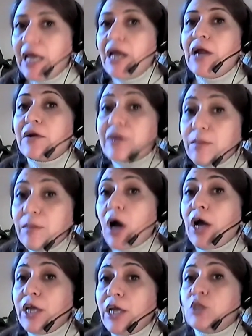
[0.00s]

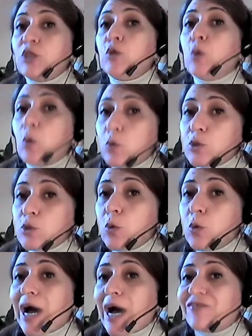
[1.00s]
Remind those
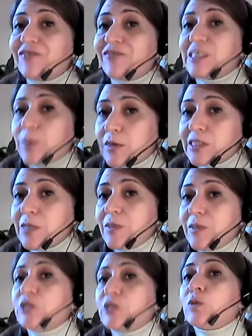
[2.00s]
who have
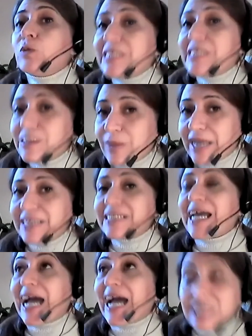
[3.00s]
responsibilities to respect
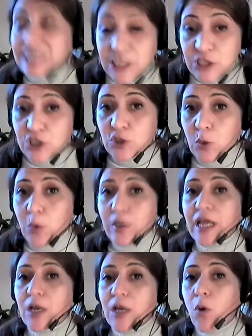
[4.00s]
and ensure
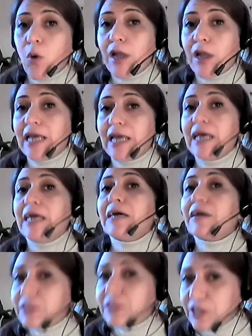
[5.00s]
equal
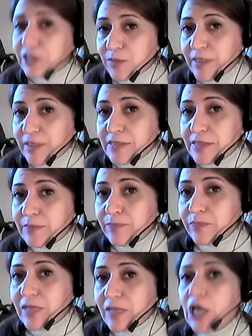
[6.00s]
treatment.
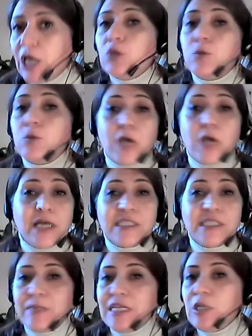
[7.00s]
Do not
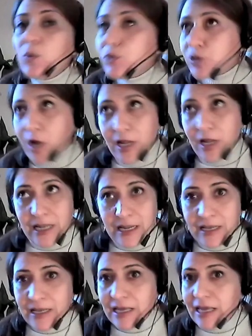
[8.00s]
be neutral
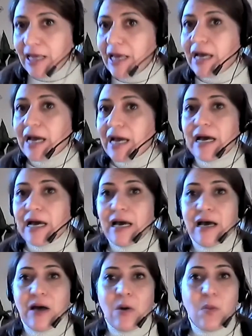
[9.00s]

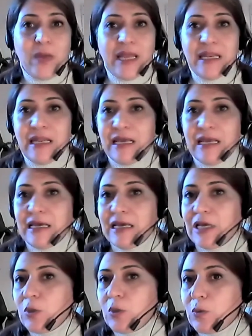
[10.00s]
when
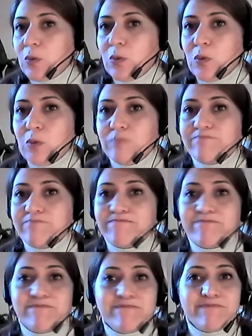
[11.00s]
you
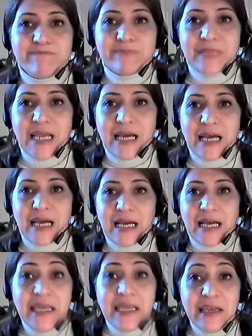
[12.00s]

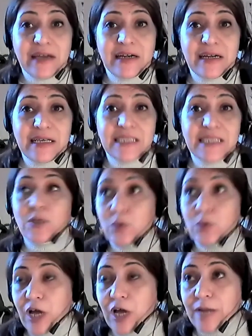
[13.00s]
hear
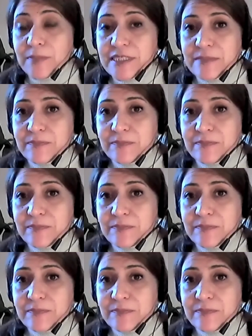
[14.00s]
stereotypes.